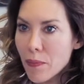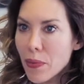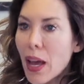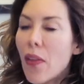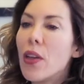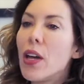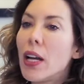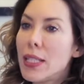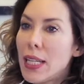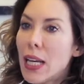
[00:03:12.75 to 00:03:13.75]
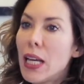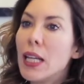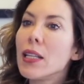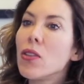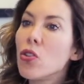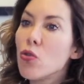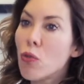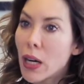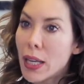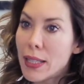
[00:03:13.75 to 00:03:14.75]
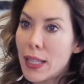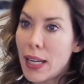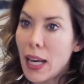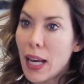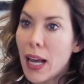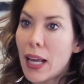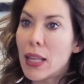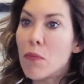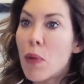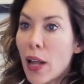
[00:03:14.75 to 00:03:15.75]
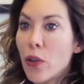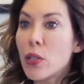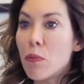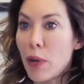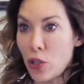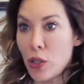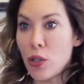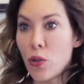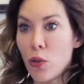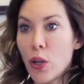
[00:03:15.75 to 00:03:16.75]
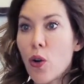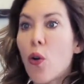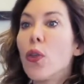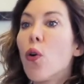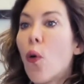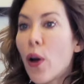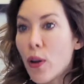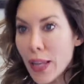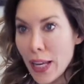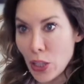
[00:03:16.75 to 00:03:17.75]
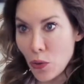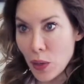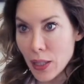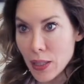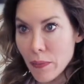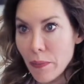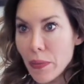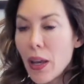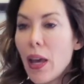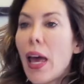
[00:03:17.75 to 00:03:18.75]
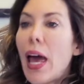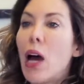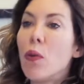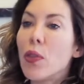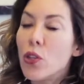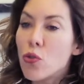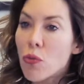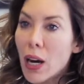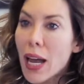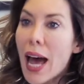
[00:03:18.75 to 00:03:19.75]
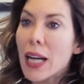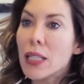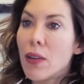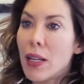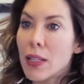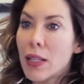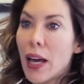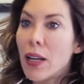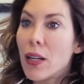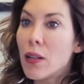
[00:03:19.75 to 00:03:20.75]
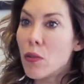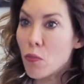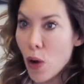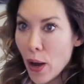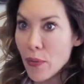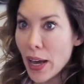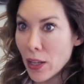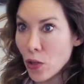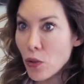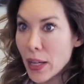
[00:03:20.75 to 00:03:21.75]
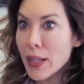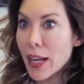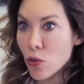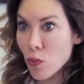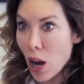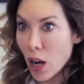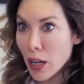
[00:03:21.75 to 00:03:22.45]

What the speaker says: and the idea is that the drug is sitting in the pilosebaceous unit or the oil gland unit. And when the drug activates that unit, that drug,